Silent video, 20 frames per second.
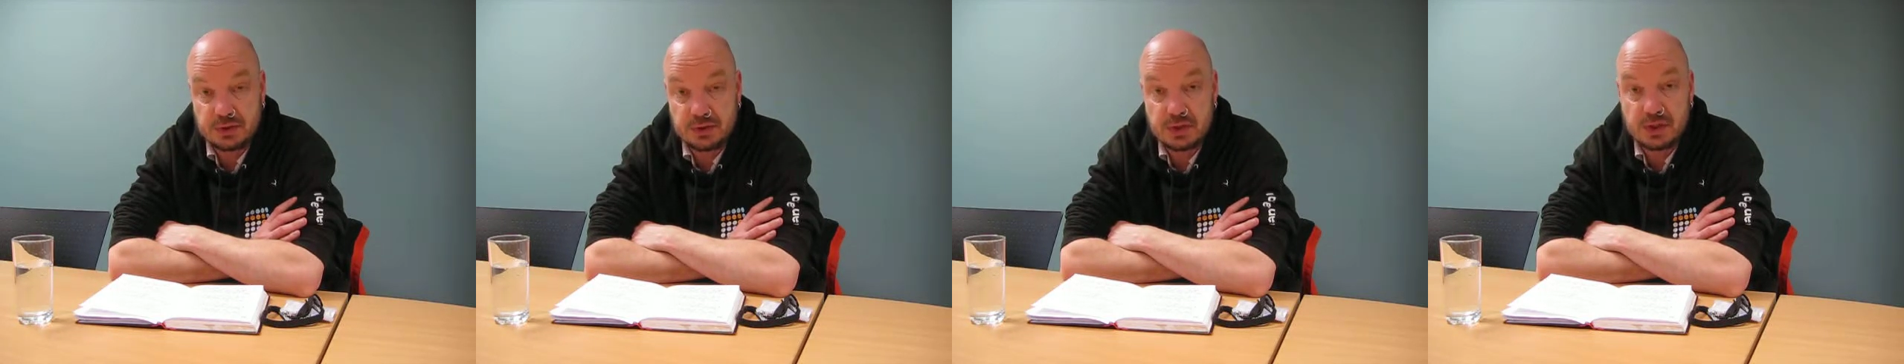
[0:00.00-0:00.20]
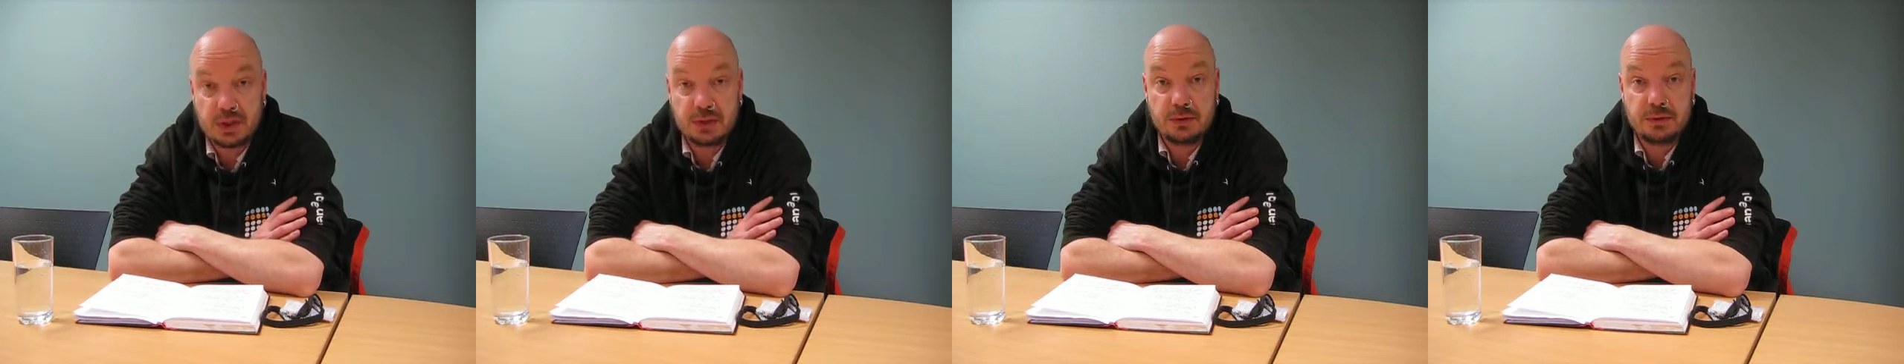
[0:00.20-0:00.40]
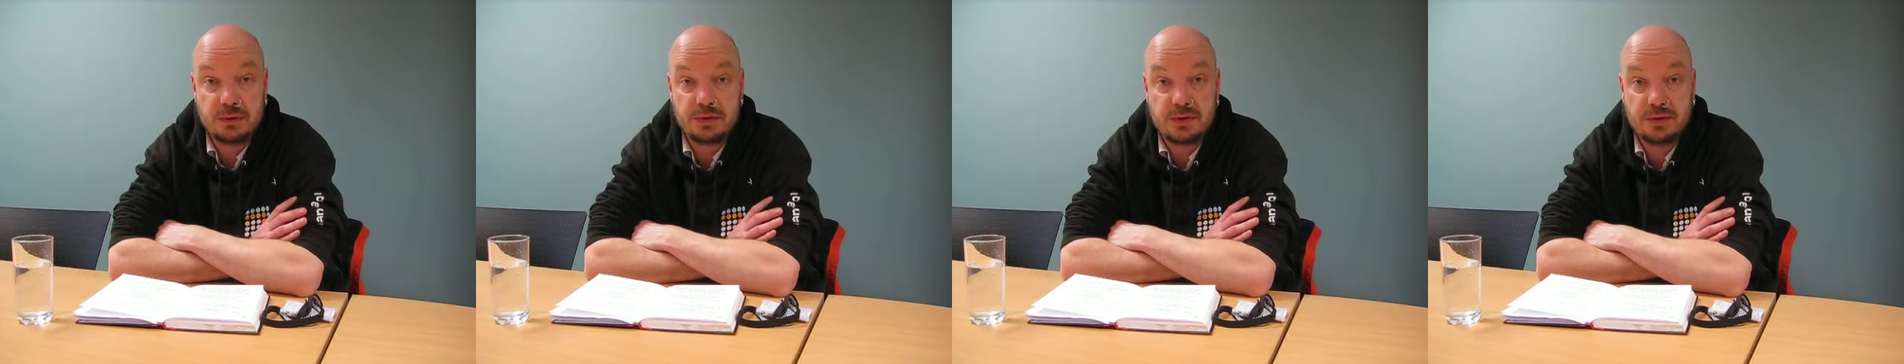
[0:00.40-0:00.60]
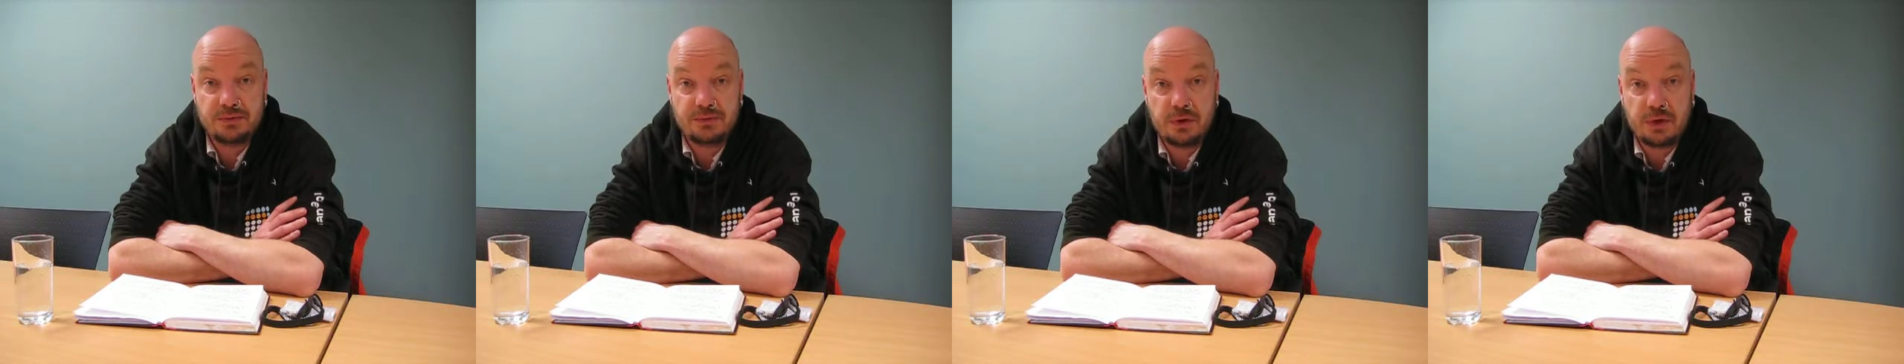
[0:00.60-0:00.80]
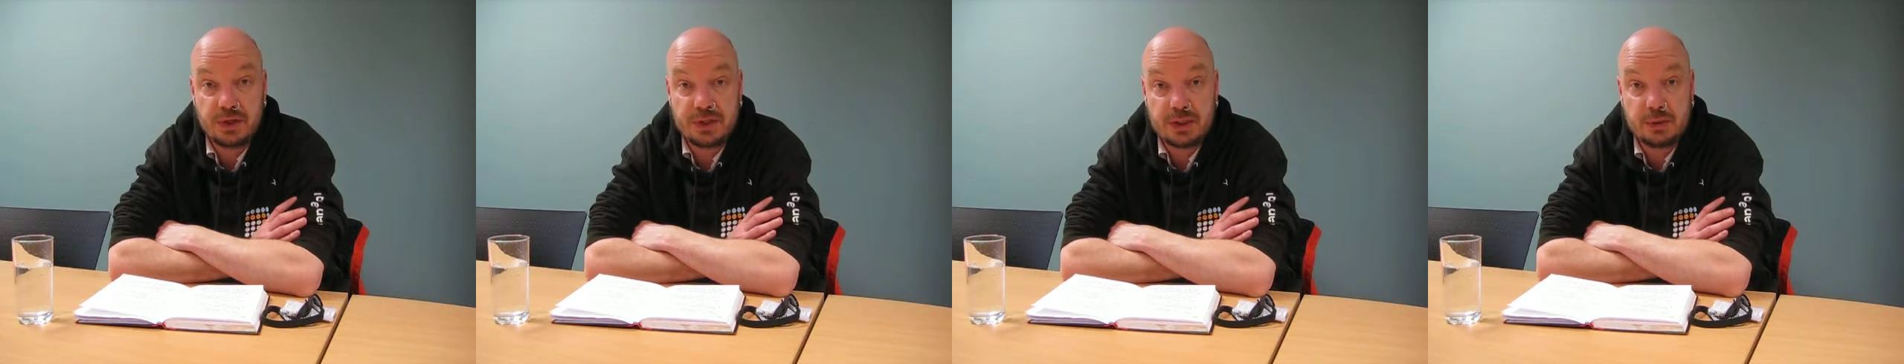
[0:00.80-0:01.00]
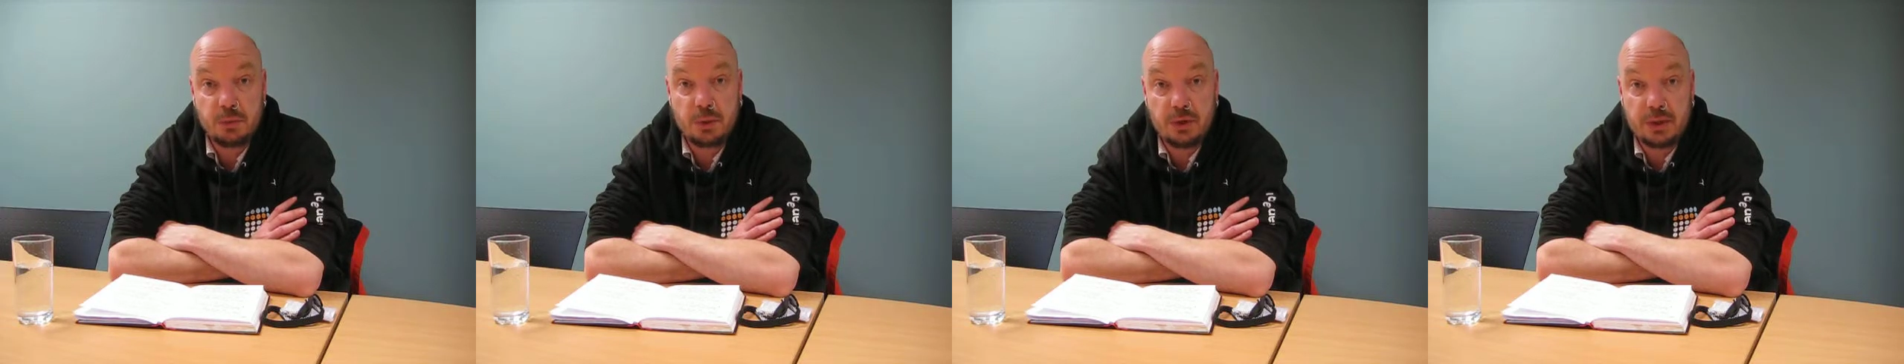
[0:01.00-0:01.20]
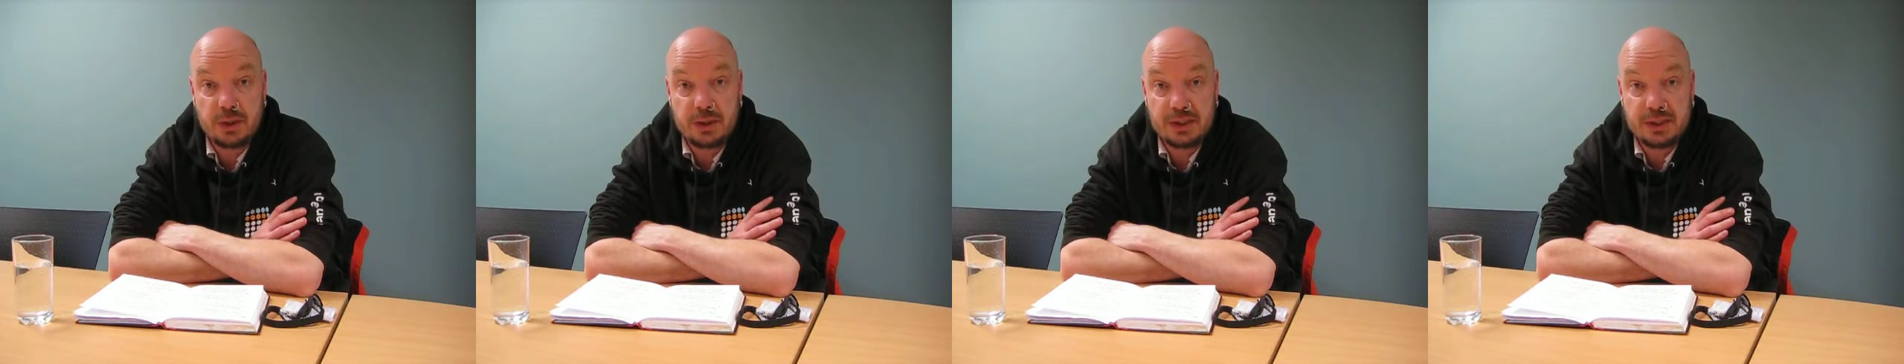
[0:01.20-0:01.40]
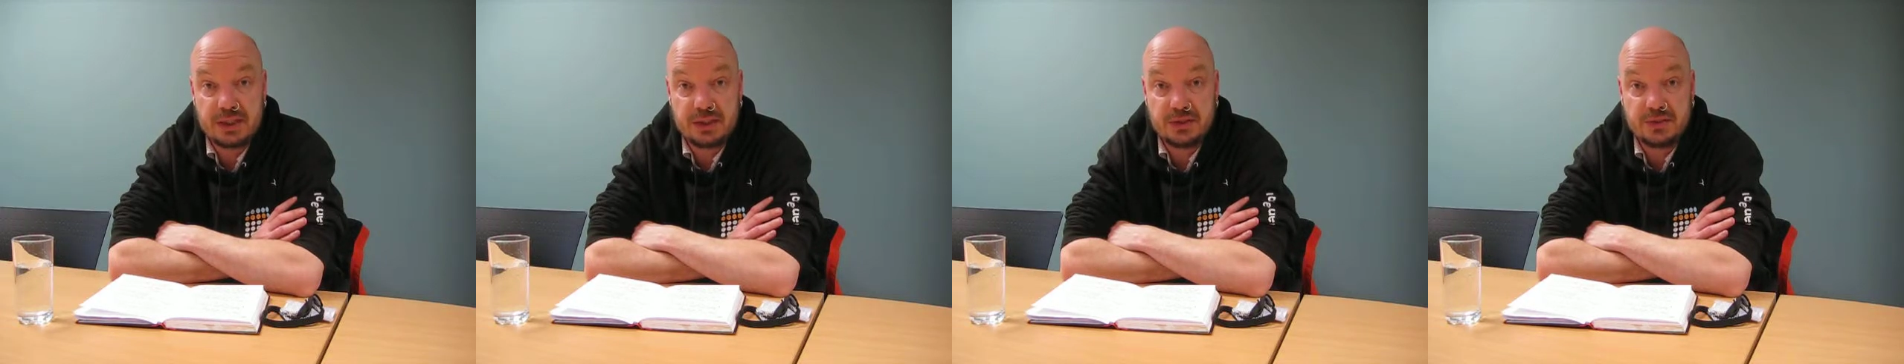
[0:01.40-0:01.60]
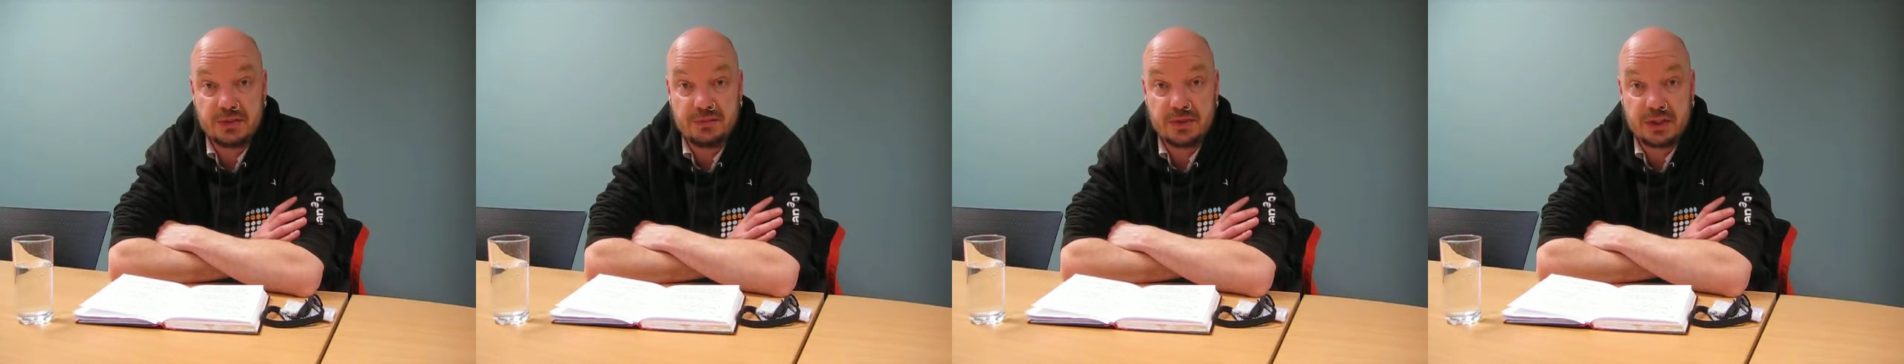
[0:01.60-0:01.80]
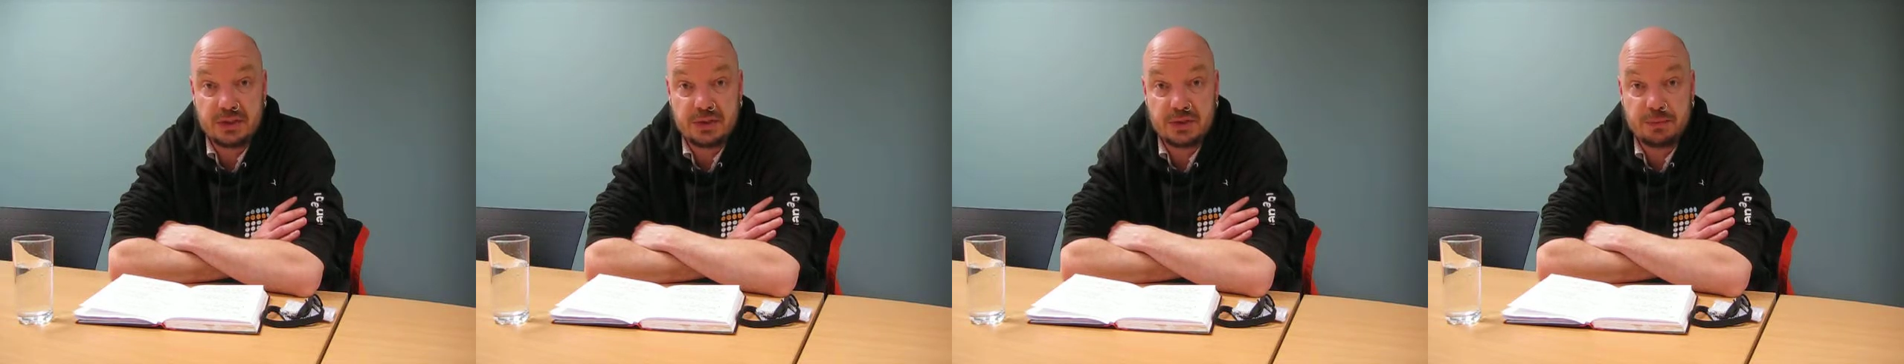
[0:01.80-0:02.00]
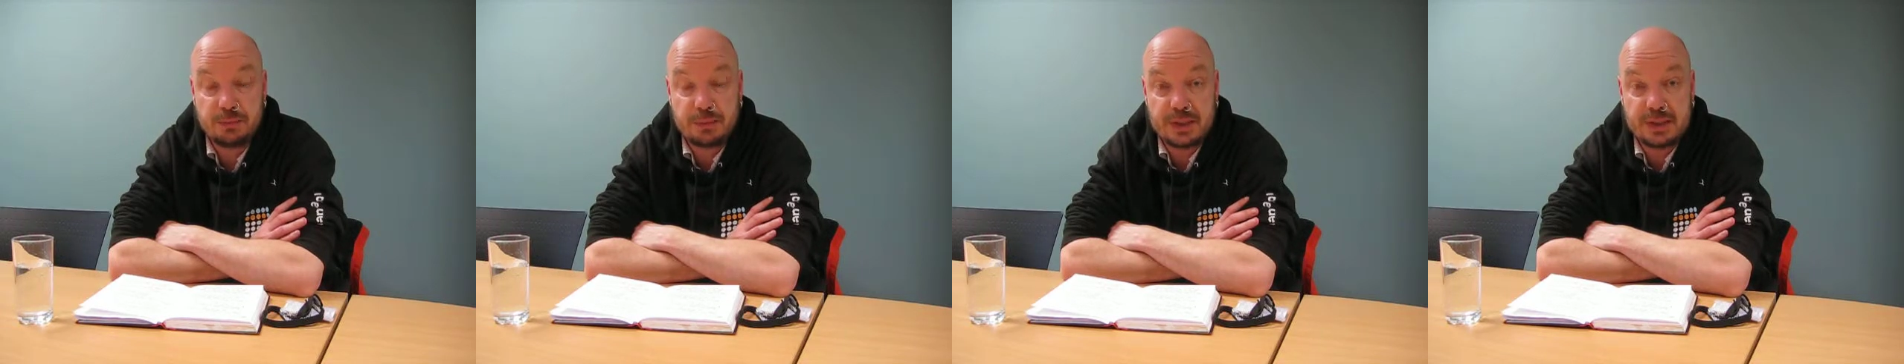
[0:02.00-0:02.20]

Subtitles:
so defining what early intervention